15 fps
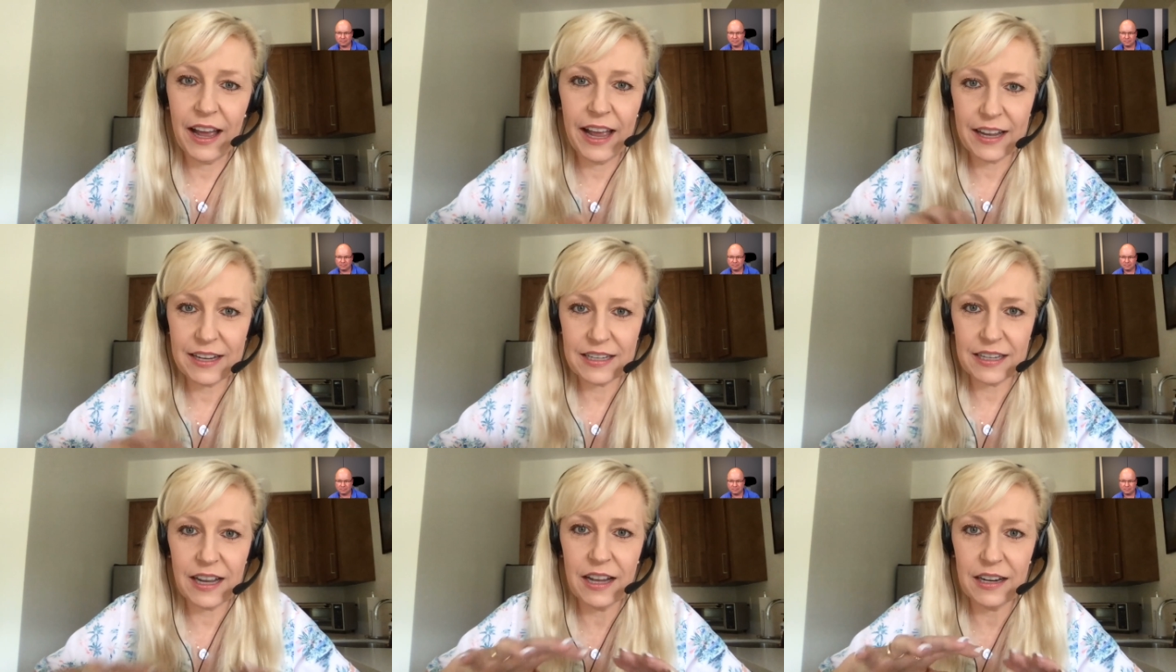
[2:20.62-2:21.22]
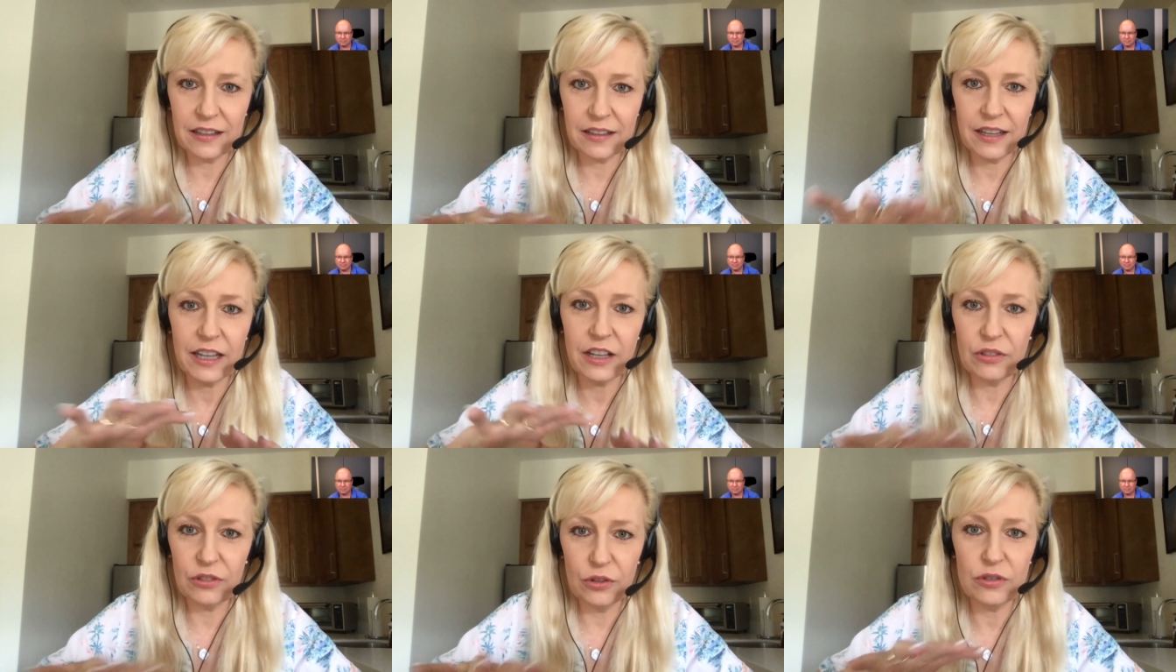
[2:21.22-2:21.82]
I had to kind of
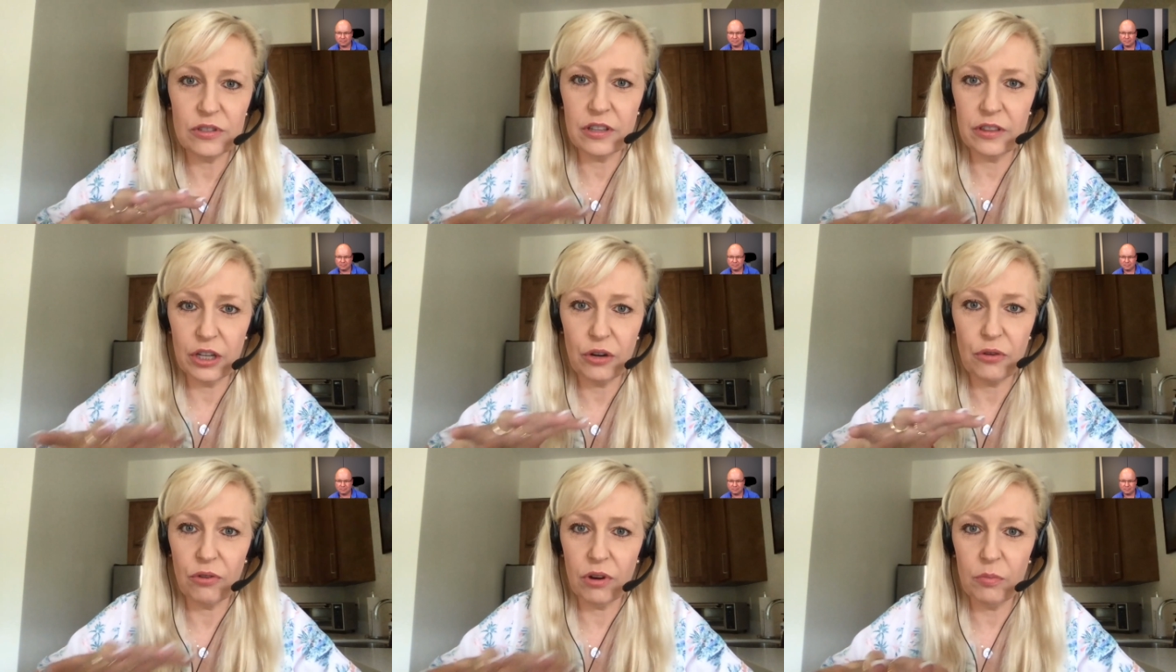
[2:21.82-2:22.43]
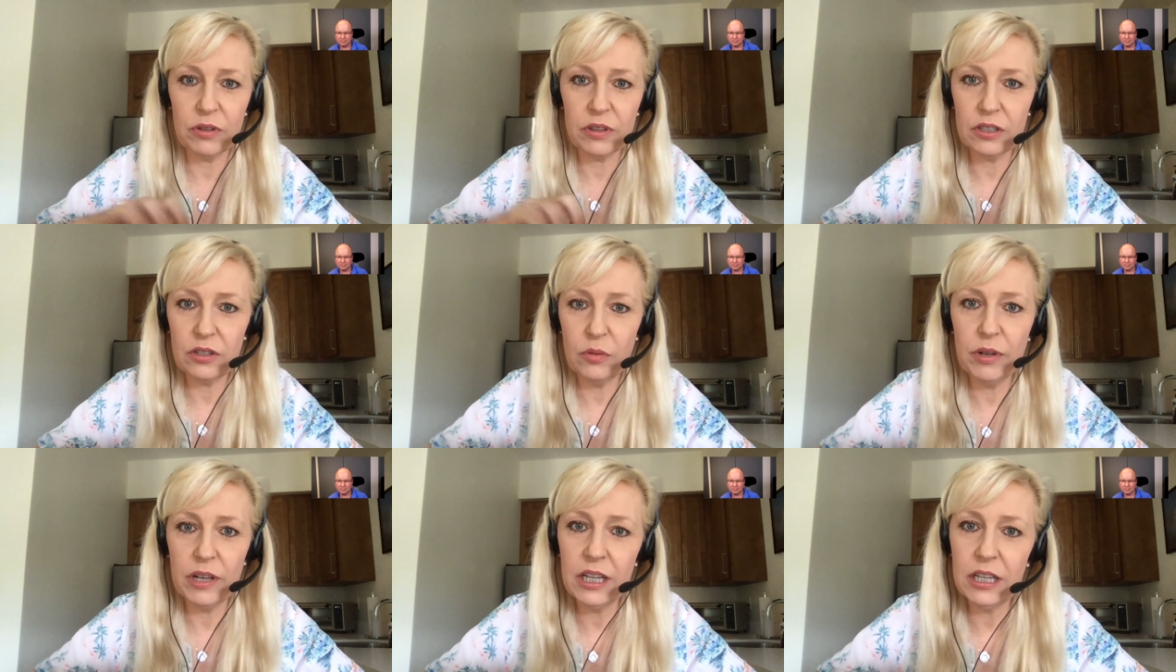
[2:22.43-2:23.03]
like loosen the grip a
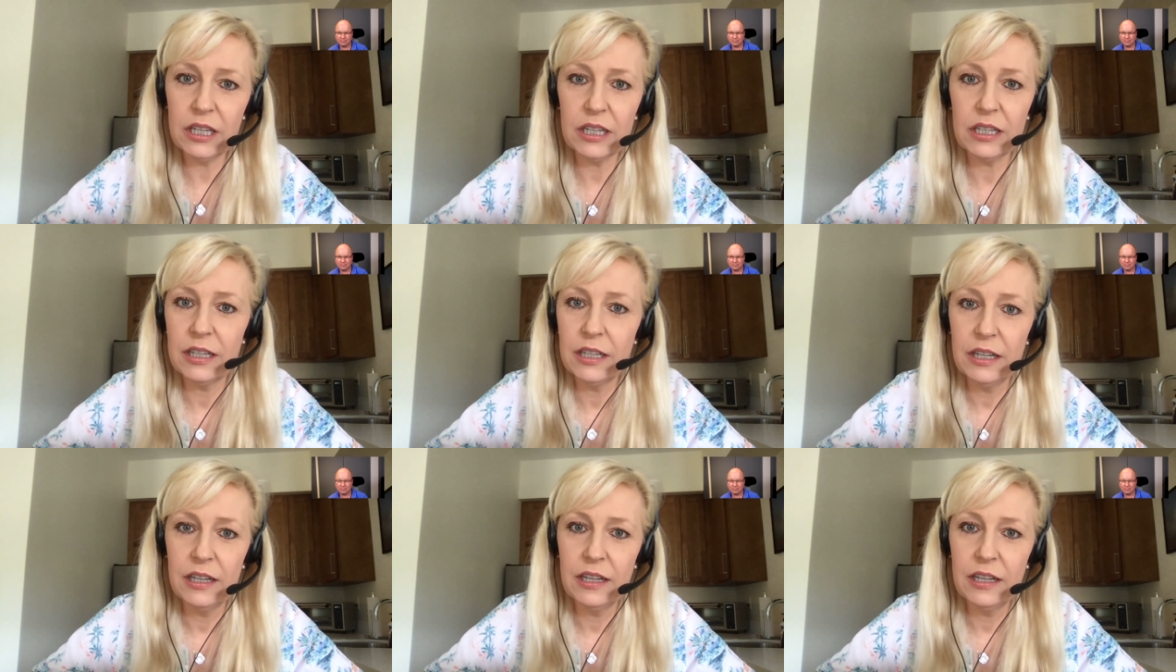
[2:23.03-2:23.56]
little bit.